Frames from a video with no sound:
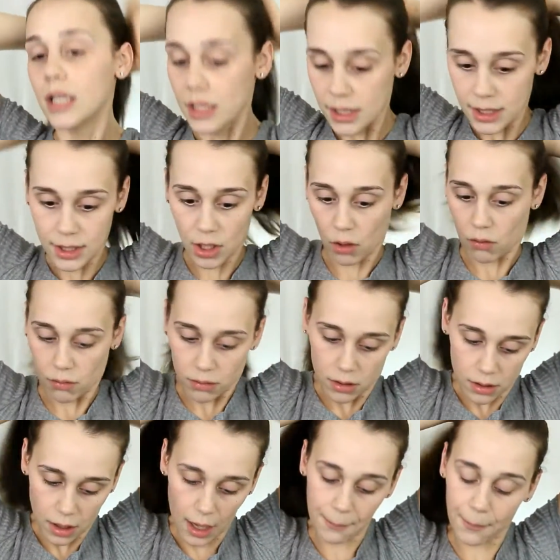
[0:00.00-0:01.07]
So
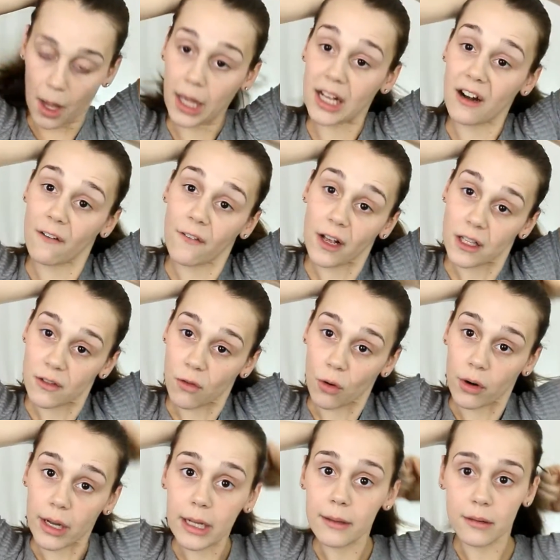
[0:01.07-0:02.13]
I'm probably gonna fast
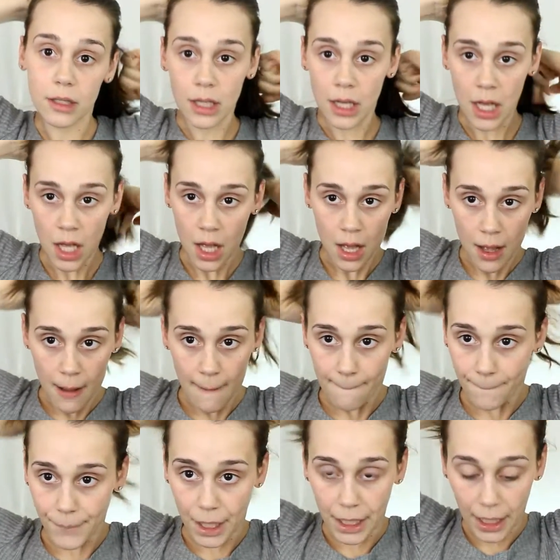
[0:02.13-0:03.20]
forward it,
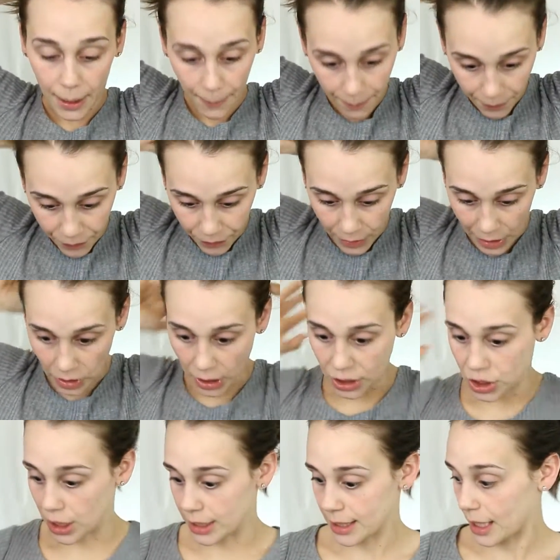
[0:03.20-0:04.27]
but um, let's
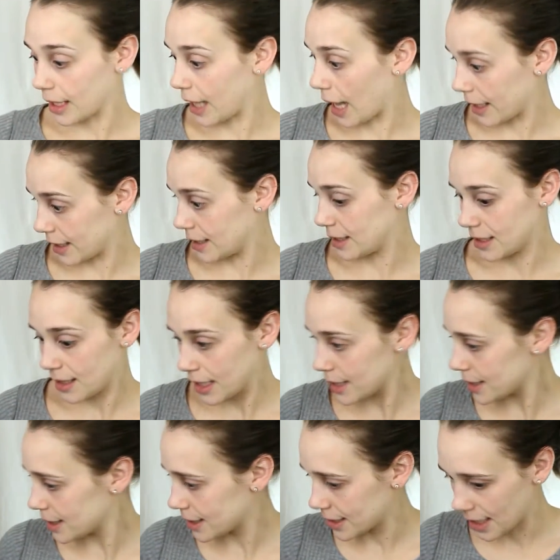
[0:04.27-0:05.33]
just get into
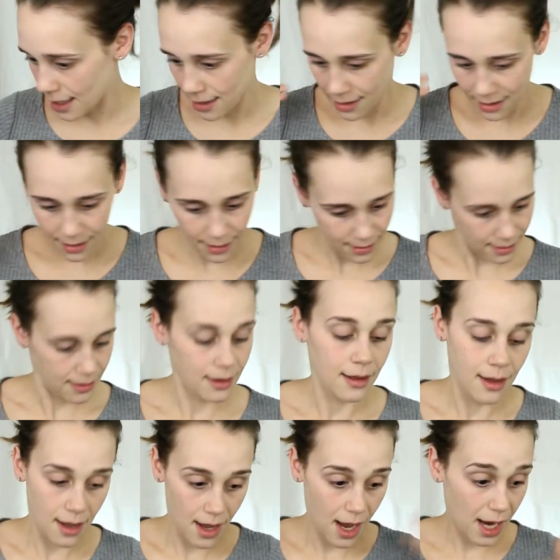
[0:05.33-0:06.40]
this.
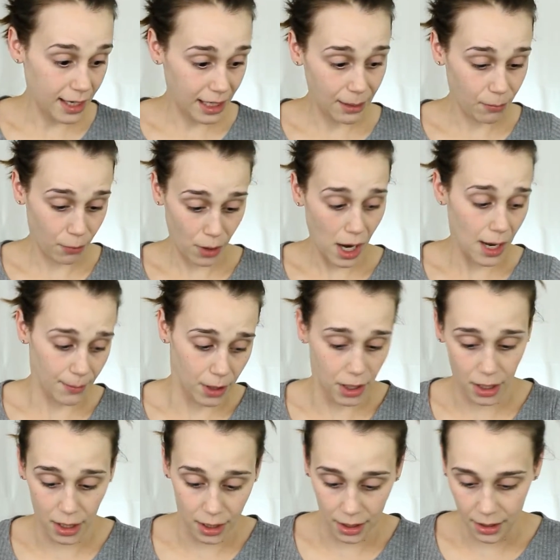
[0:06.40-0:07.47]
I need
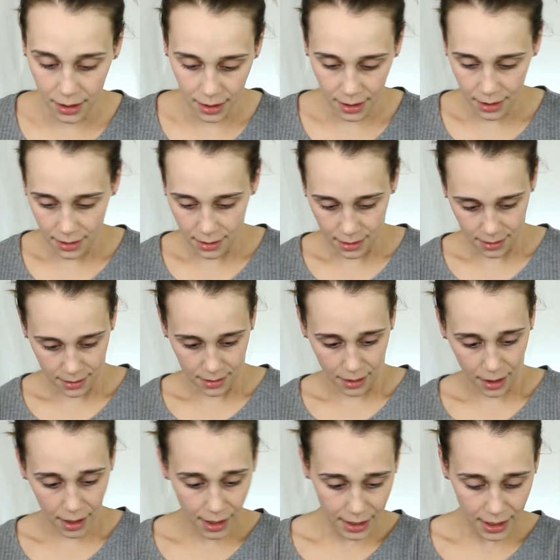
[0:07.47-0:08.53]
primer.
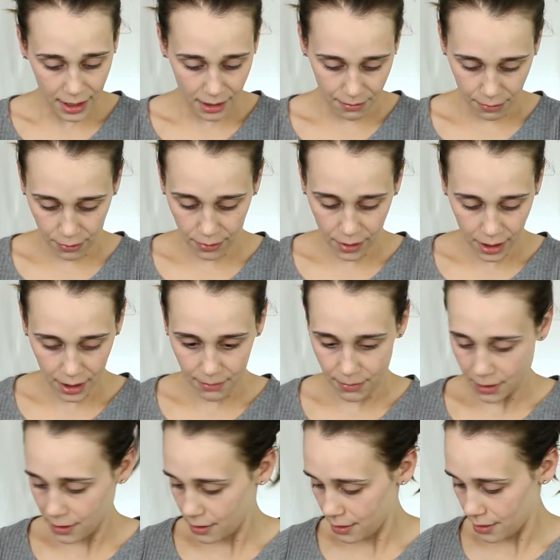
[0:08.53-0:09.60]
I need
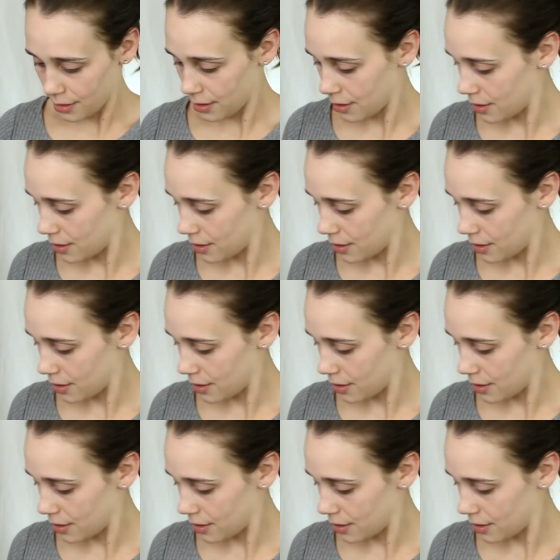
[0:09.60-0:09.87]
primer.